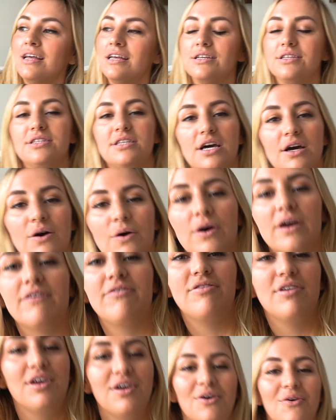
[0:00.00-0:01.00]
So
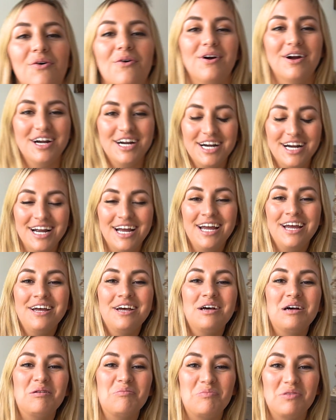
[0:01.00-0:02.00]
if you're
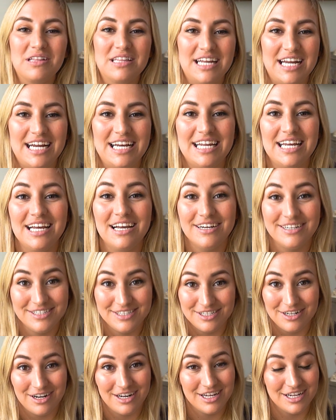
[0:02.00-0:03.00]
planning on
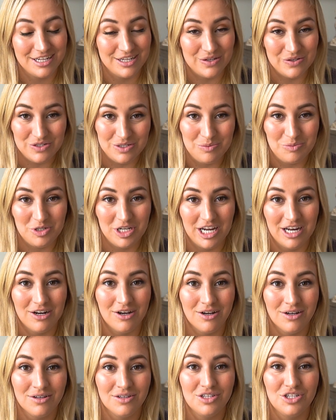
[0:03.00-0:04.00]
starting a YouTube
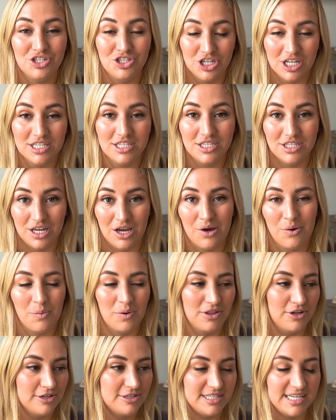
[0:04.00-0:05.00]
channel, just know,
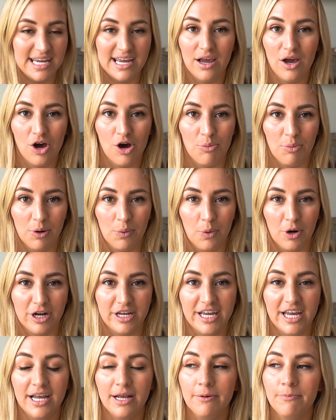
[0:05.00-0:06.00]
whether you're staying at home or
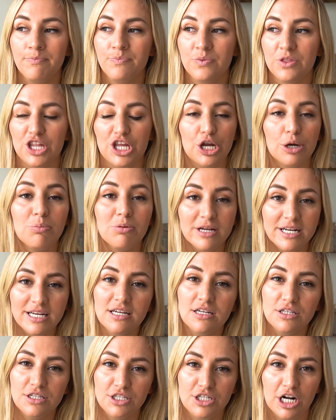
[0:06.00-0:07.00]
working, you're planning
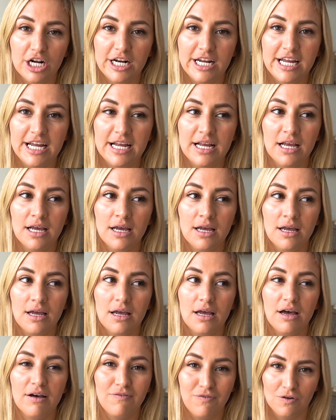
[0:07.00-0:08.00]
on starting
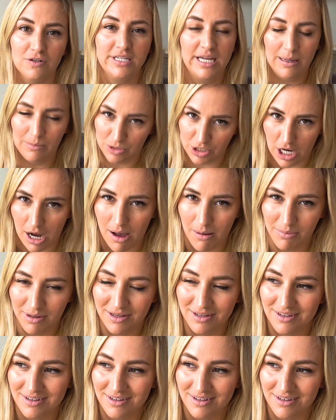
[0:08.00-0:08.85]
a full-time job.